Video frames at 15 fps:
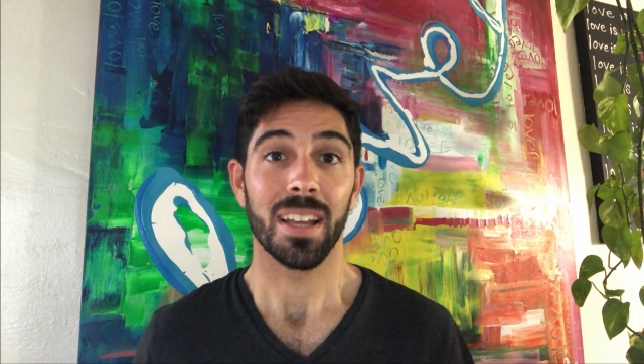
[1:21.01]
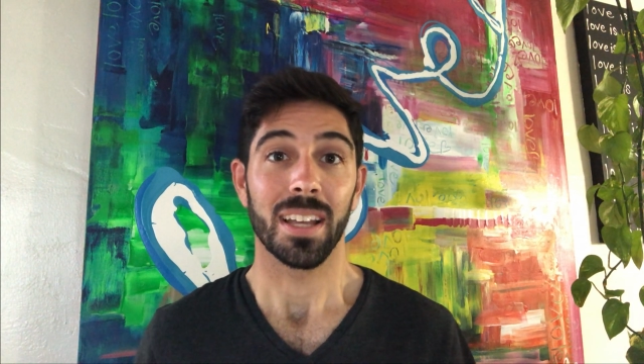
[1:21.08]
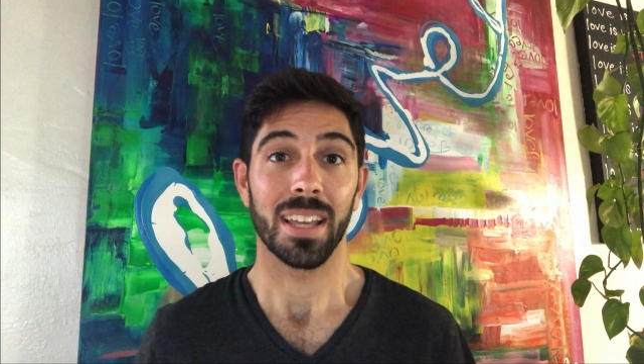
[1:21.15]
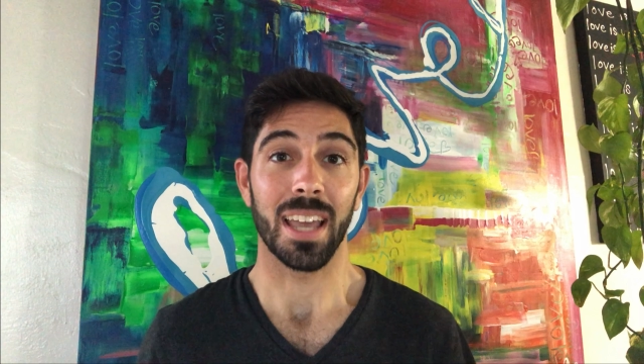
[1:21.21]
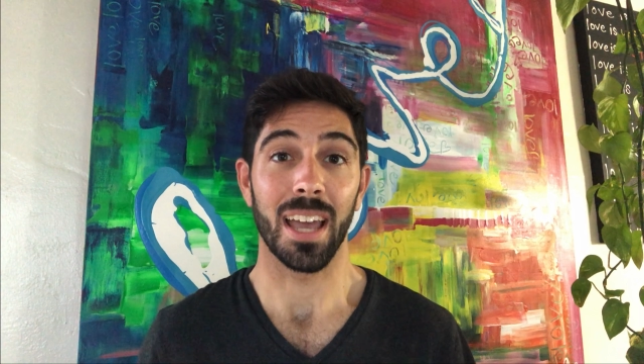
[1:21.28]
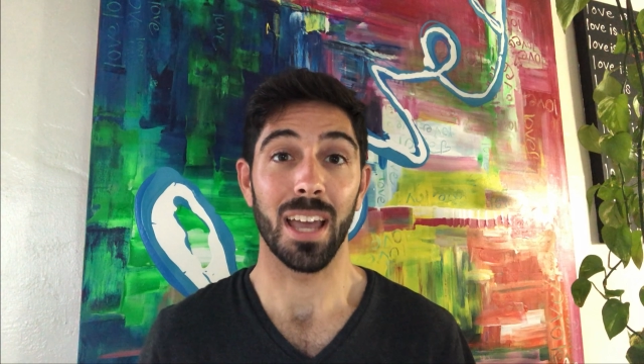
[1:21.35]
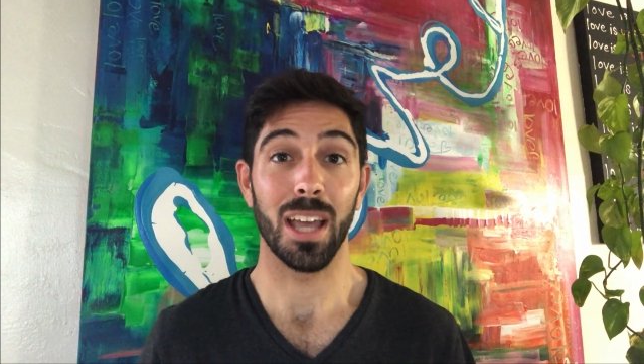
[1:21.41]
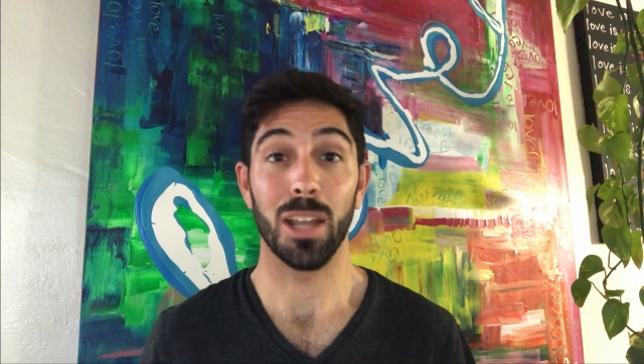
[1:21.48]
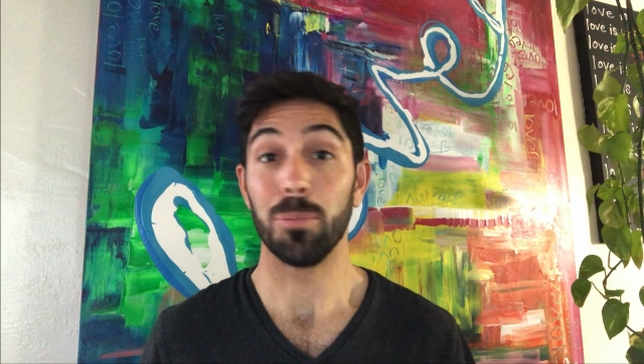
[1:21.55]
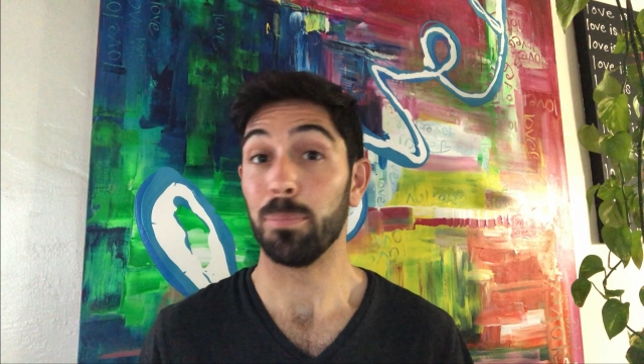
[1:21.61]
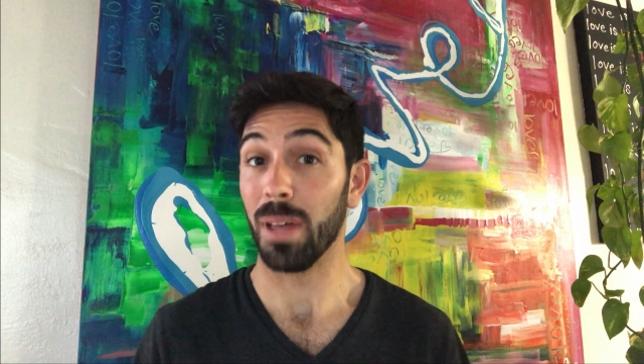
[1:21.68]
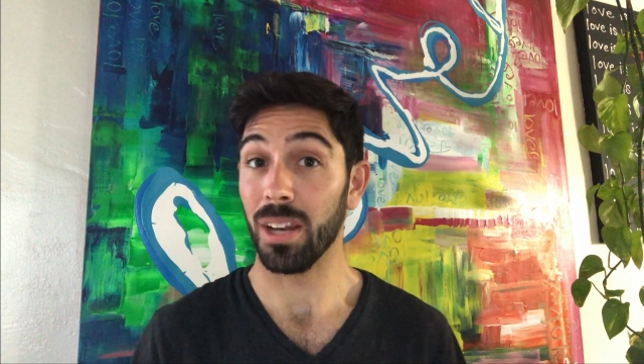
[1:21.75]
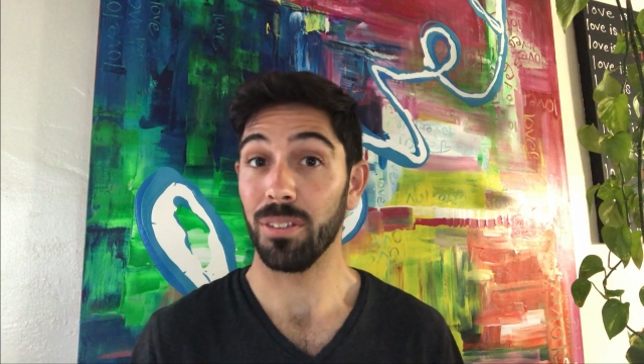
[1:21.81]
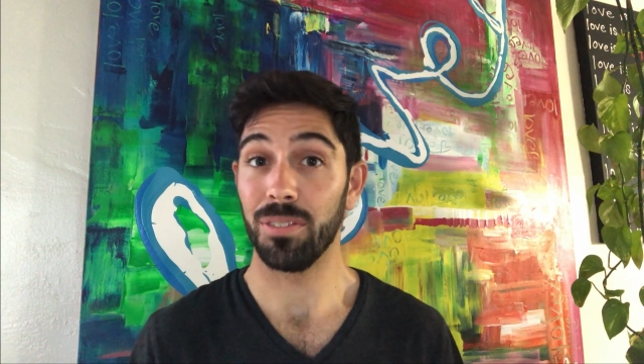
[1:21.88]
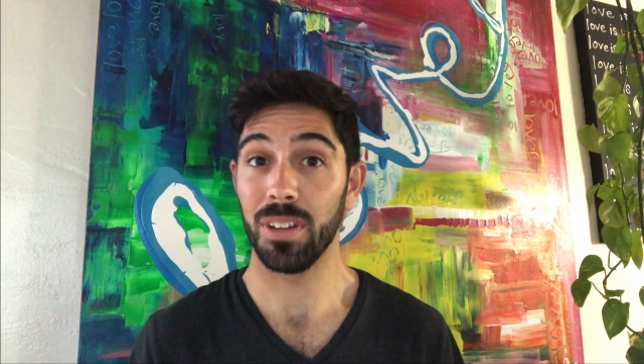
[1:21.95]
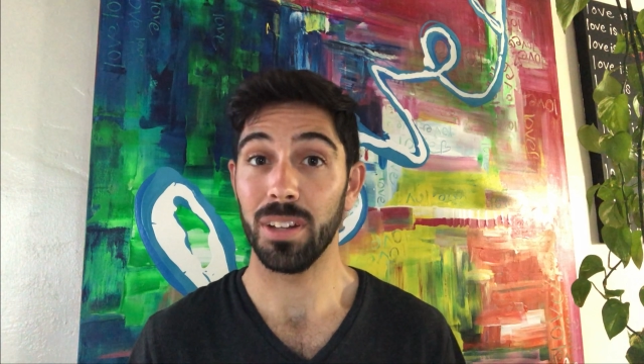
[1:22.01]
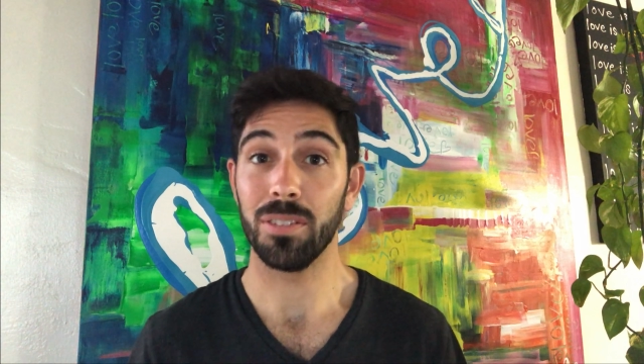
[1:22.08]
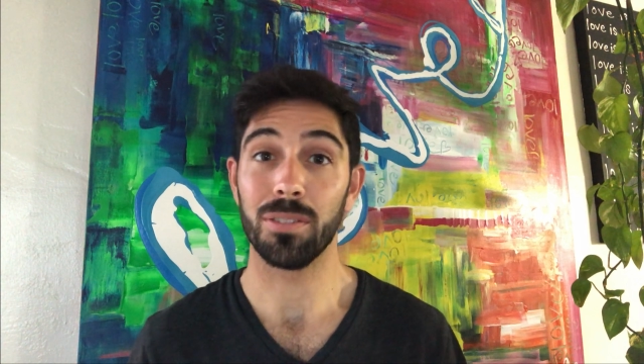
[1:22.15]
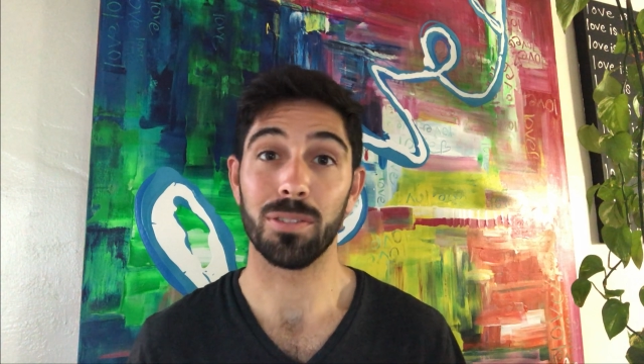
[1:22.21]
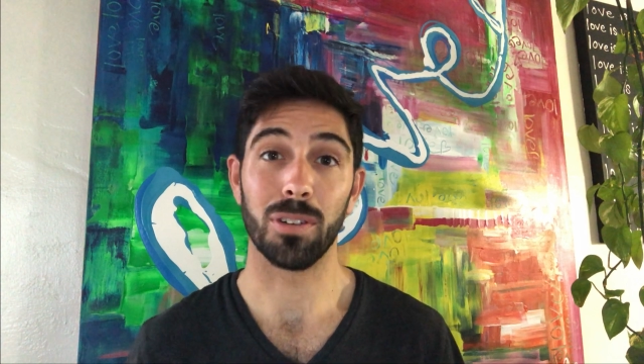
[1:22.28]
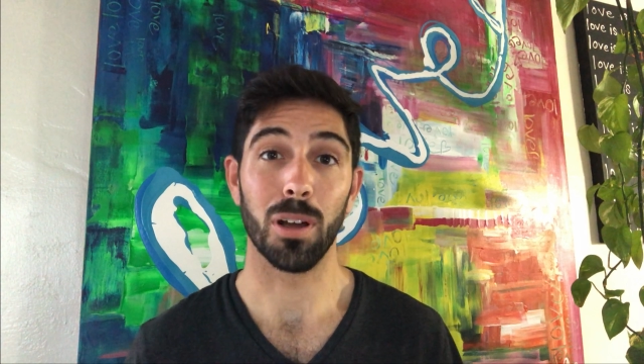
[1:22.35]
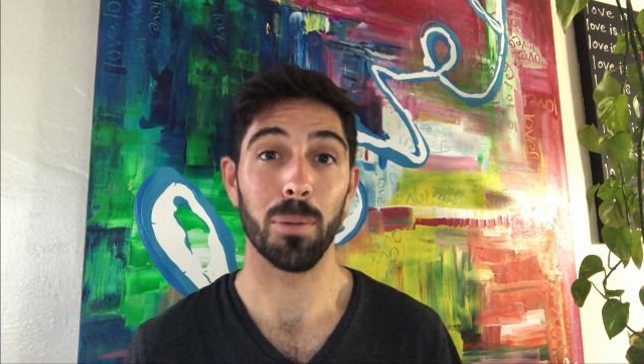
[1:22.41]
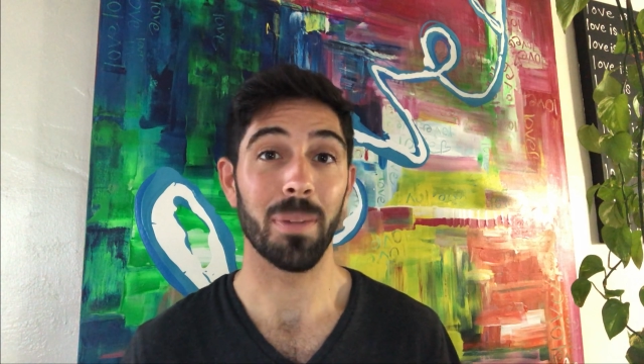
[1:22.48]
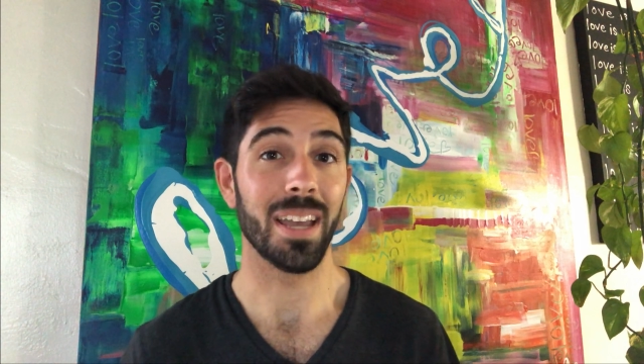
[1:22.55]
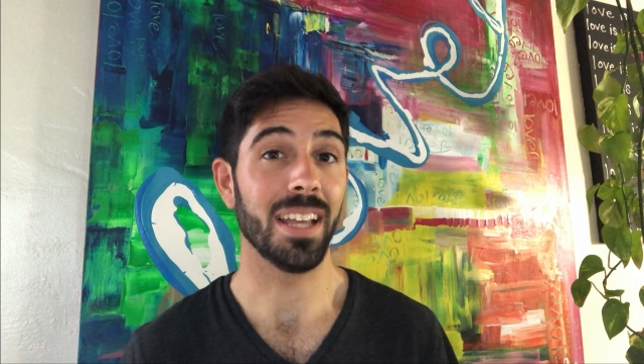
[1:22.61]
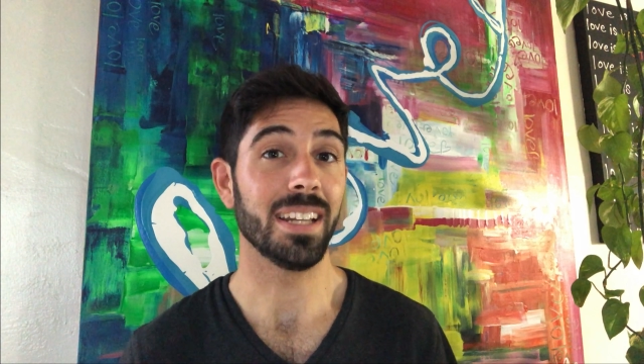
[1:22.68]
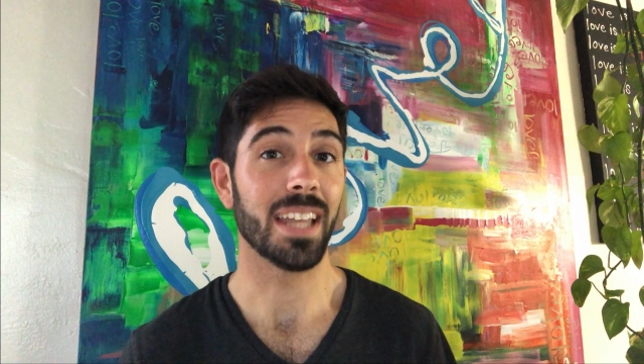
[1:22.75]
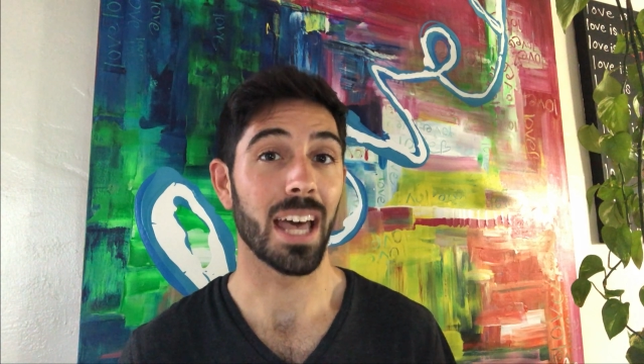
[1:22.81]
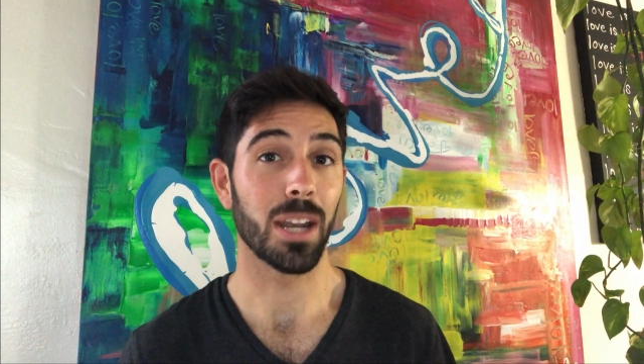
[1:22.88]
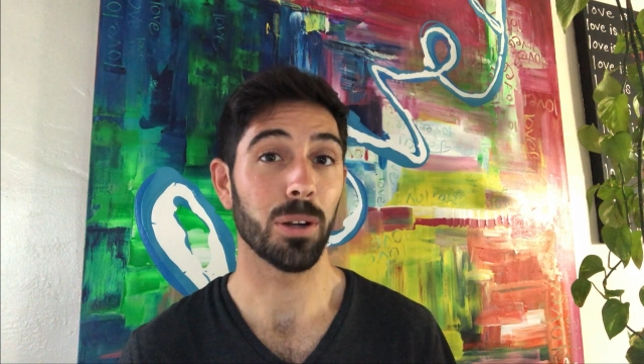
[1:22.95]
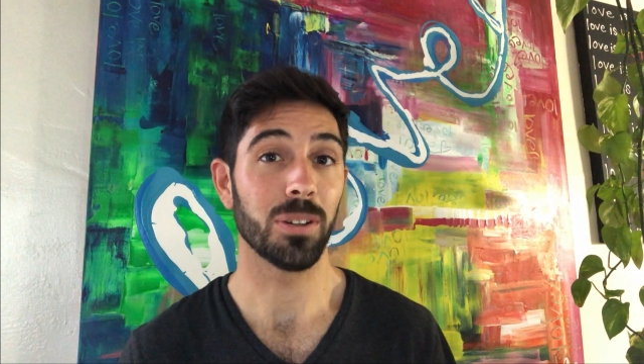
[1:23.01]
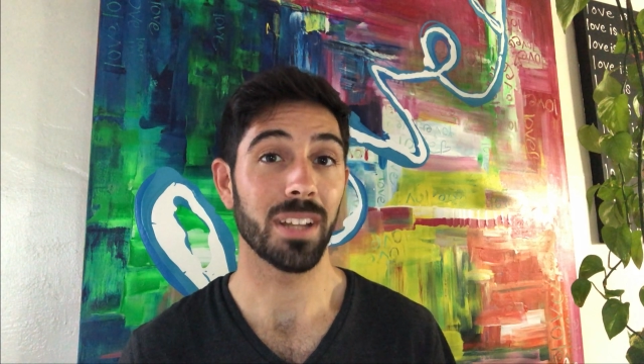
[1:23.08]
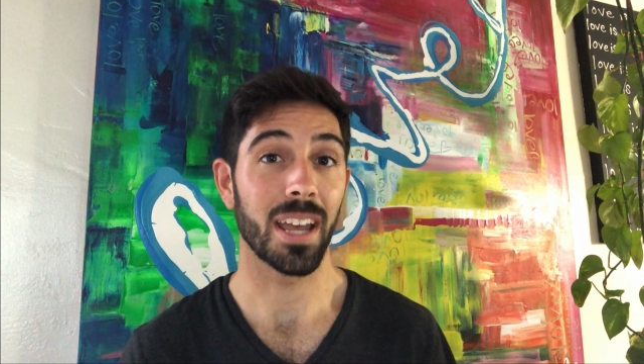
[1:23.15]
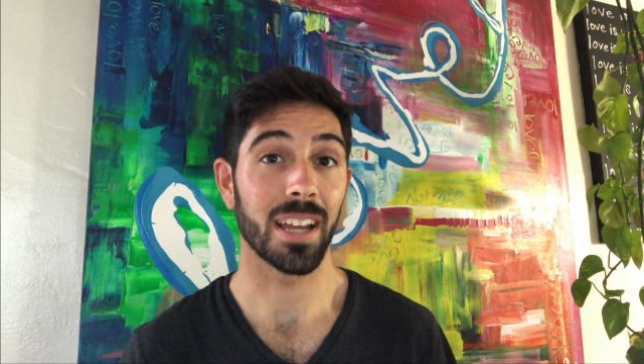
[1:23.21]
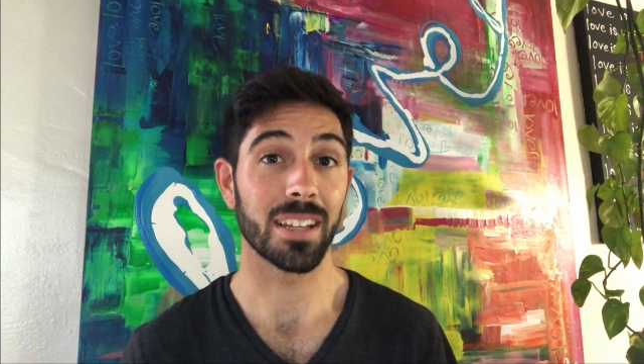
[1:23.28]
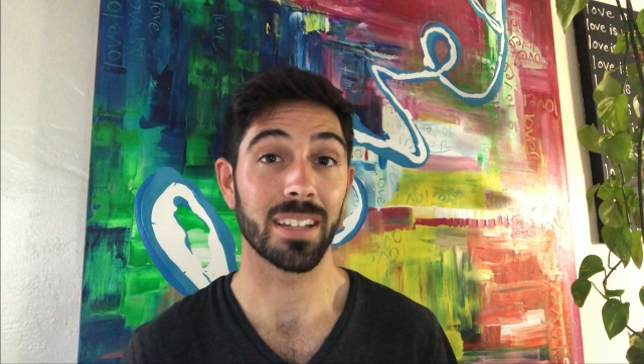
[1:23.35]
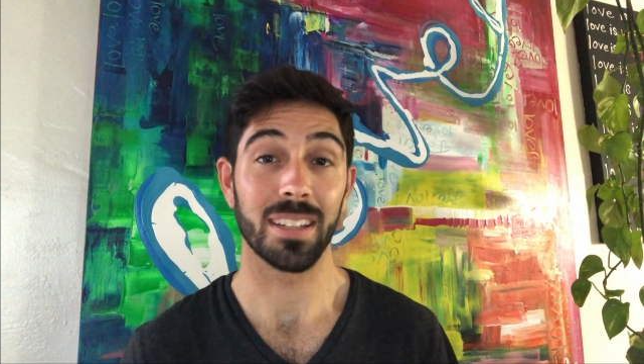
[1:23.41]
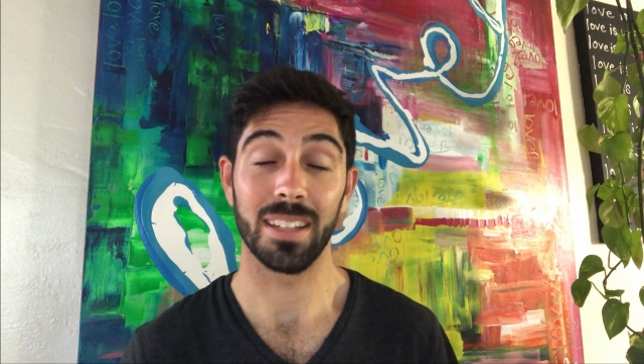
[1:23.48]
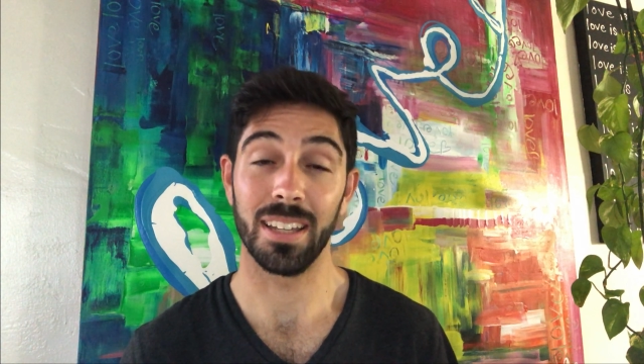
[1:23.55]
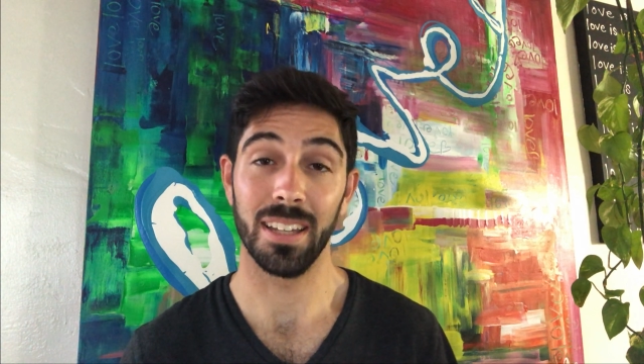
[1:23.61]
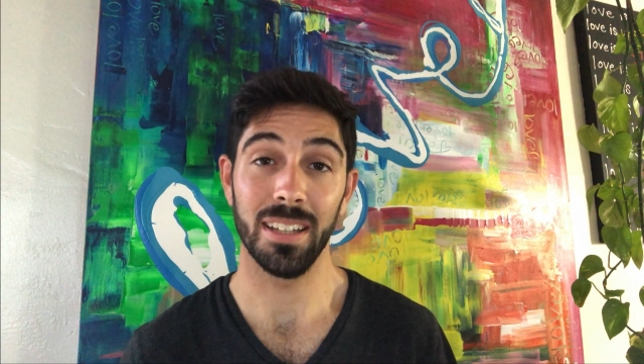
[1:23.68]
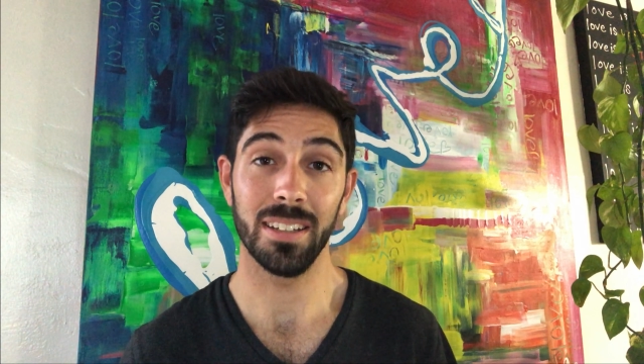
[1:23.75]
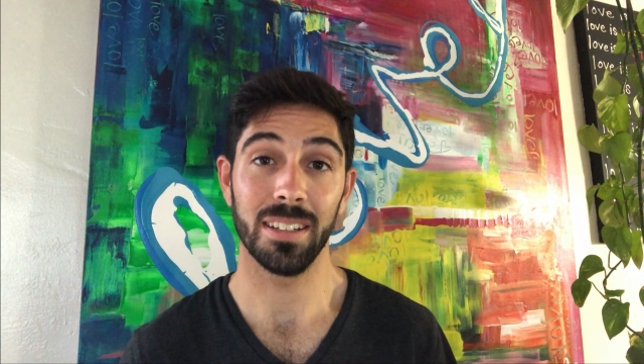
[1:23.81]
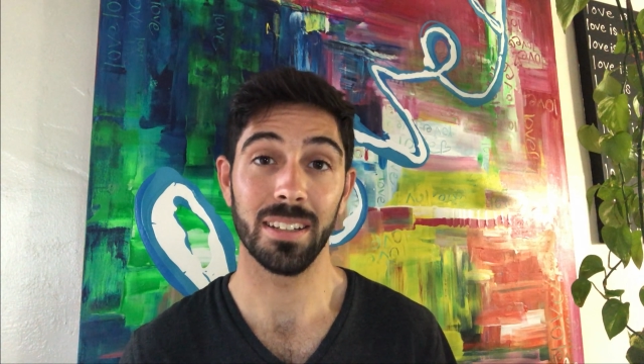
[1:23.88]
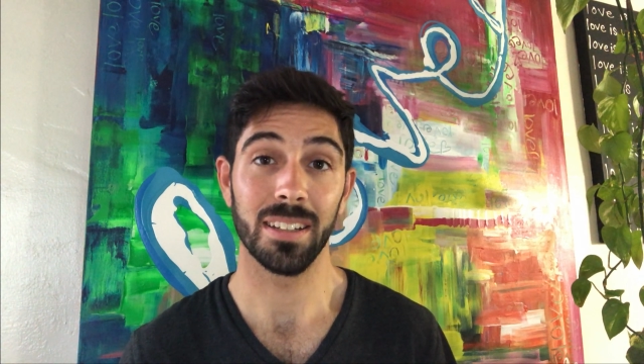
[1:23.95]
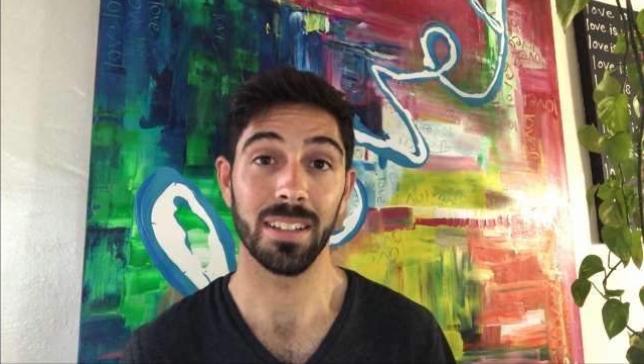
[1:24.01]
can benefit from a NANODEK kit,